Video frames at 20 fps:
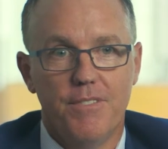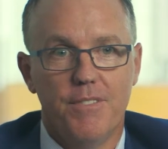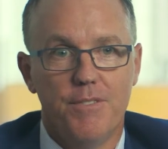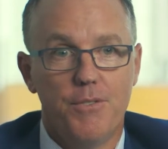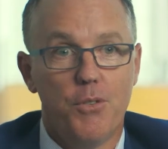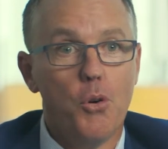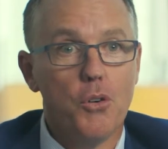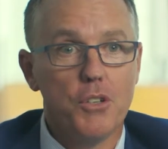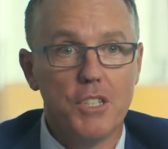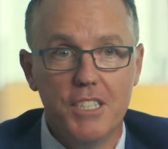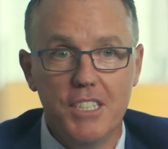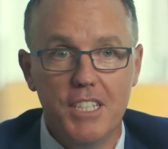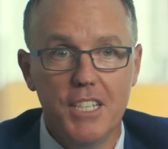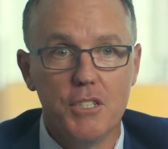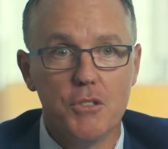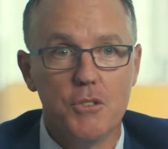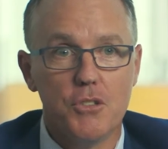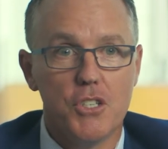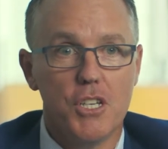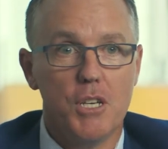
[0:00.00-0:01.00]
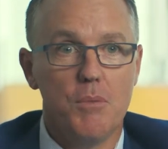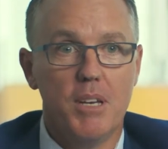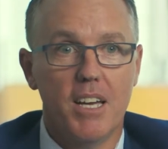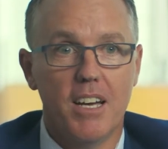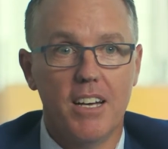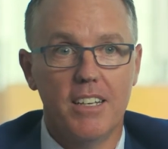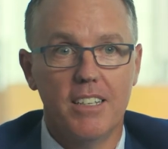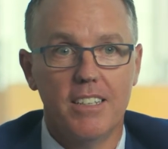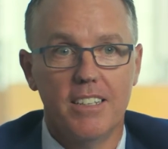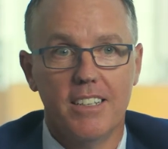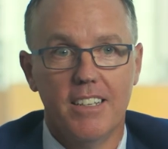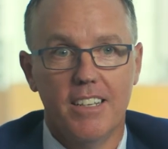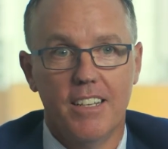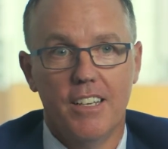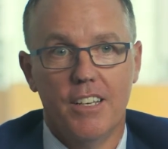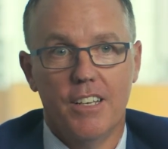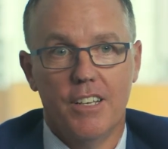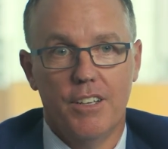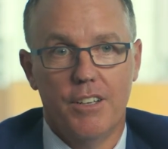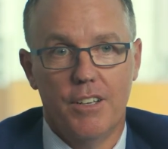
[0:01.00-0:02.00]
14 years of CBA,
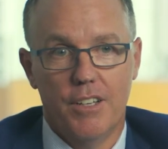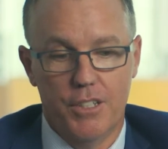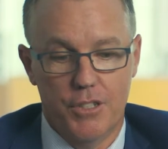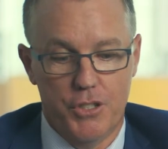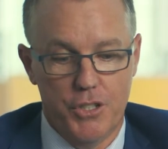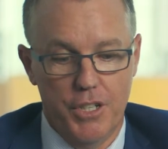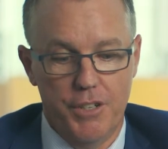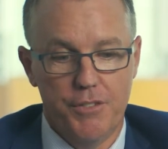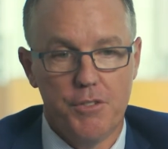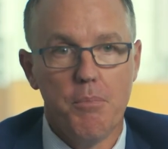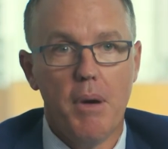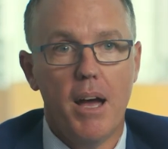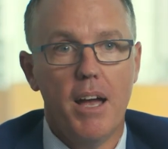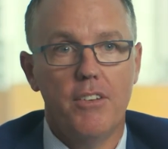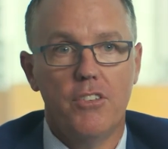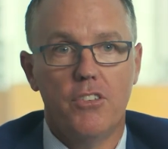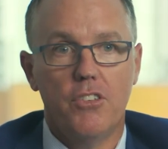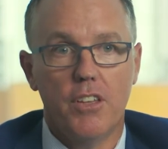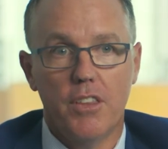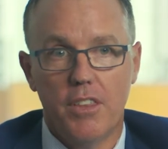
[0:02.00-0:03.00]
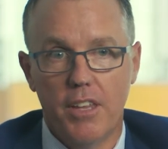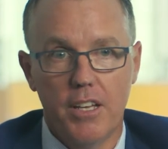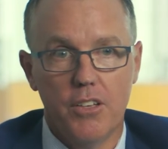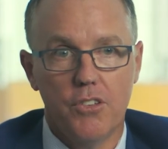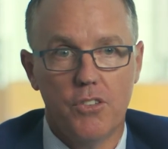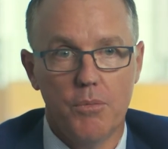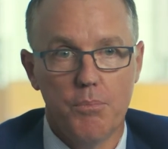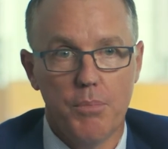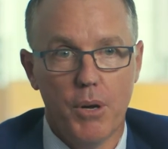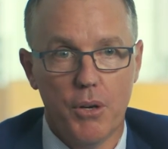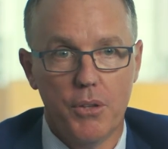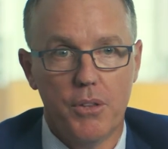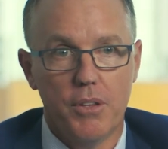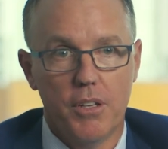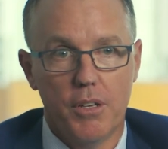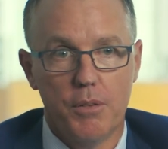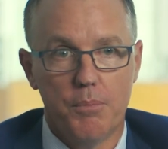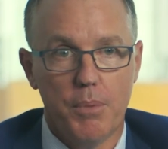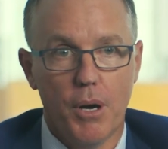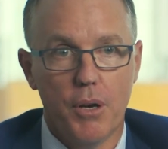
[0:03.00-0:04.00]
achieved amazing things at
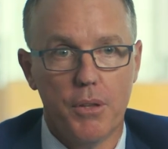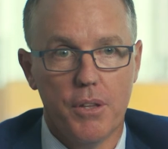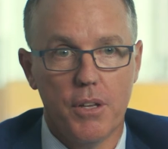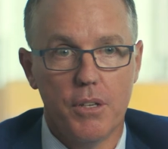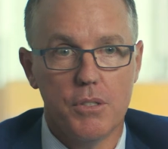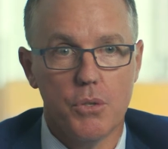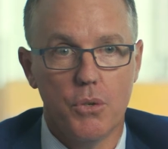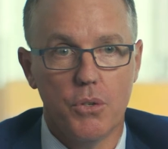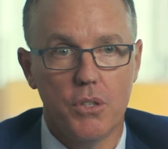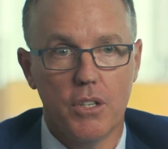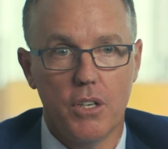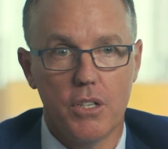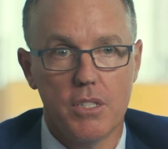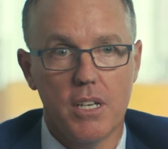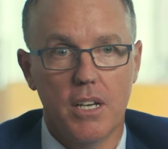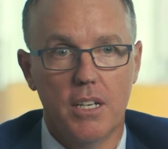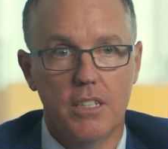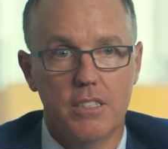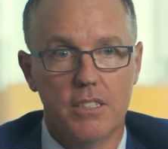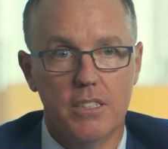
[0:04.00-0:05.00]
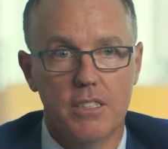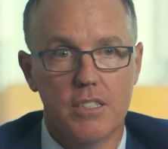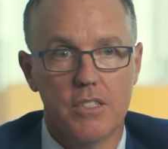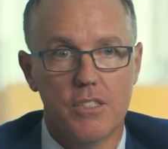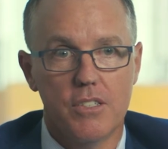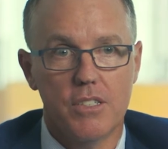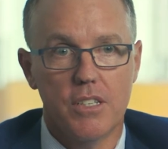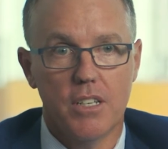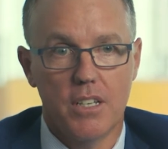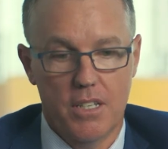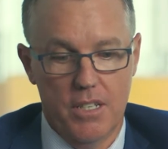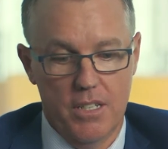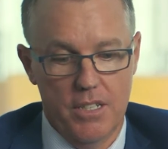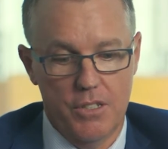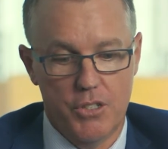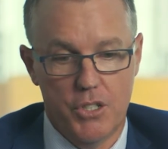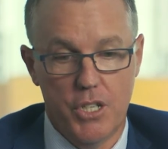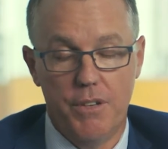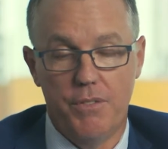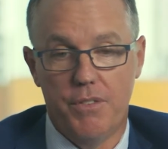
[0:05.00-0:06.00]
both those organisations,
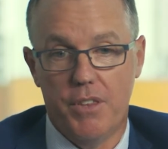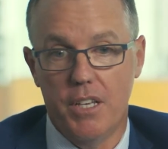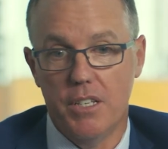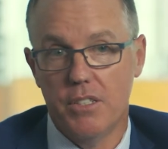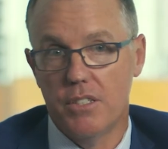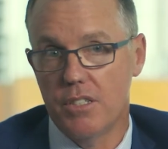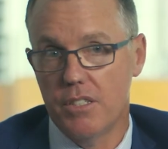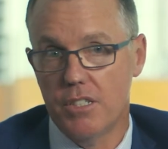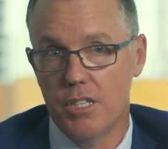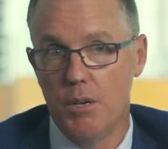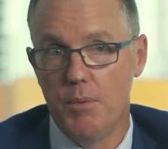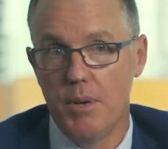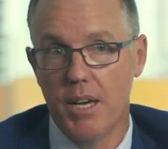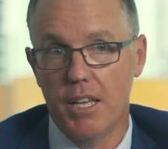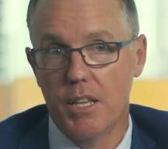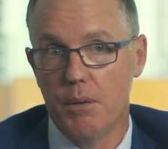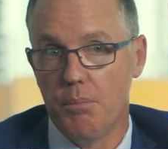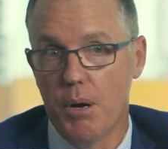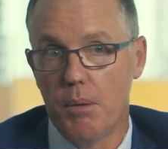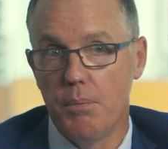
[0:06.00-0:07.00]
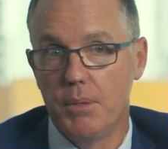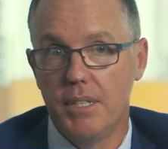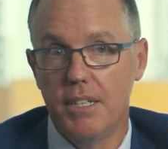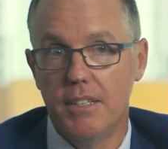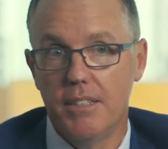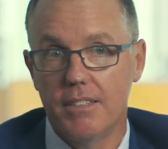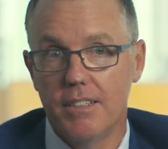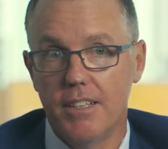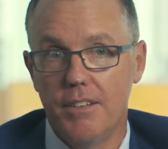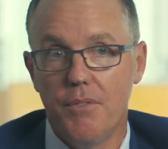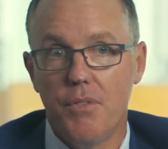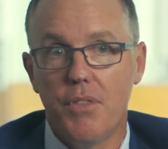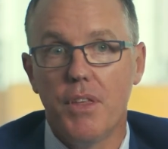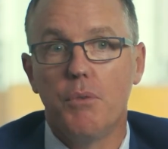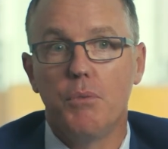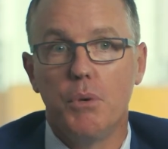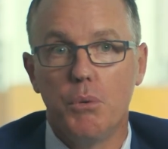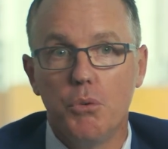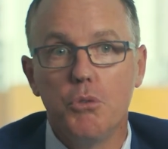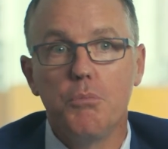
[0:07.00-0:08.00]
achieved things at CBA that I probably didn't even
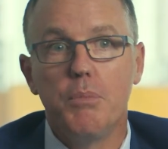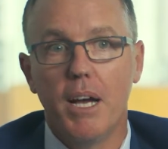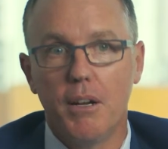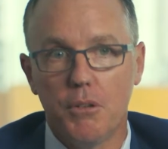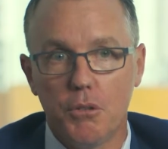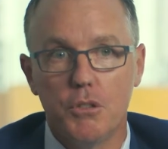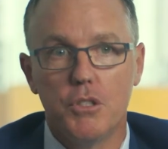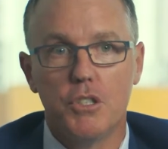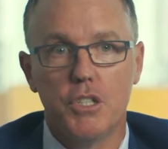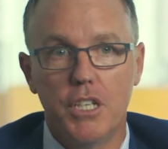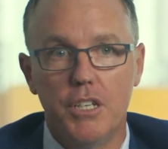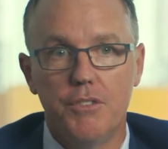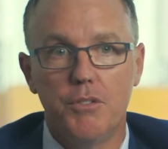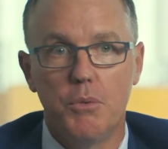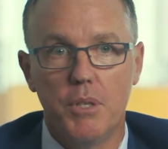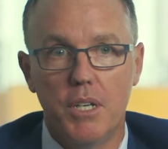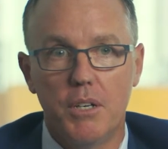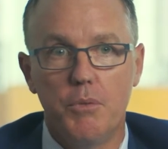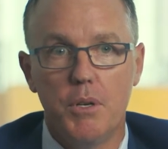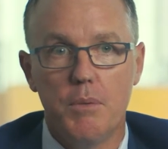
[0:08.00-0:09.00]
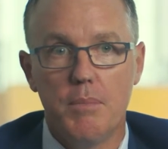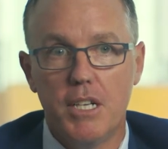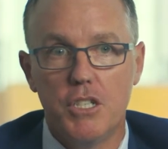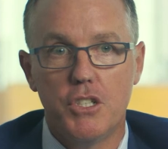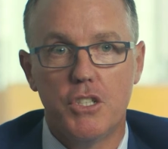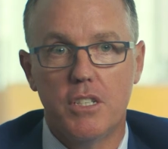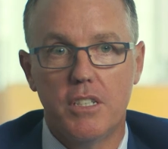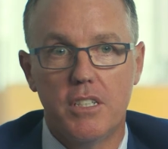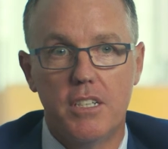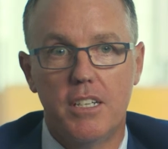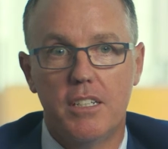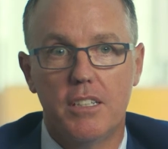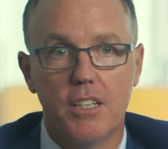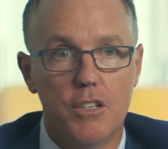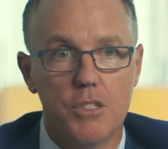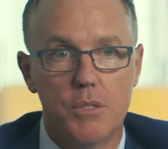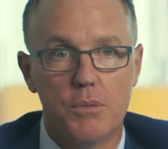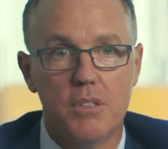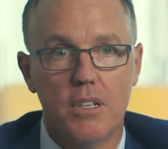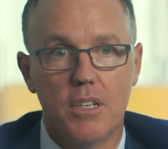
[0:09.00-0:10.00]
think we would be able to achieve, and we managed to tick
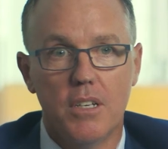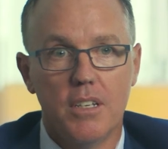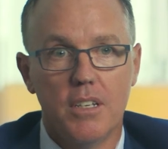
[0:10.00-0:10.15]
those